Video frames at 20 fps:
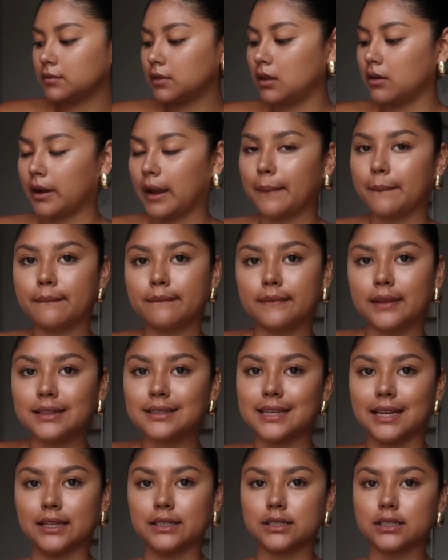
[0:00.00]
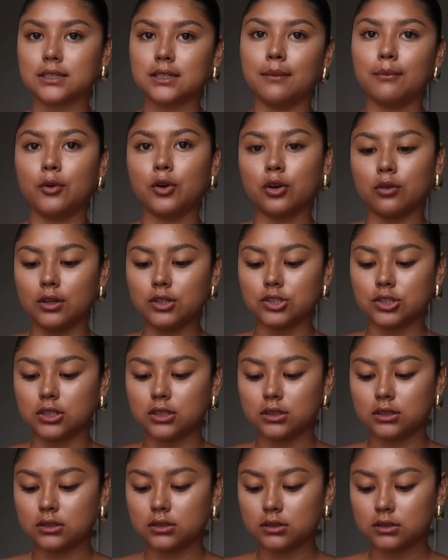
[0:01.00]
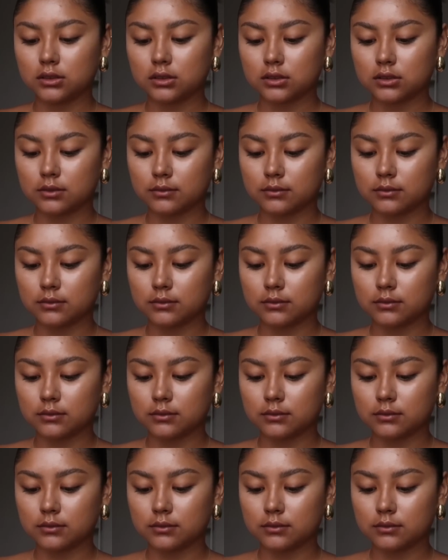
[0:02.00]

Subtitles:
Okay, let's answer some more questions.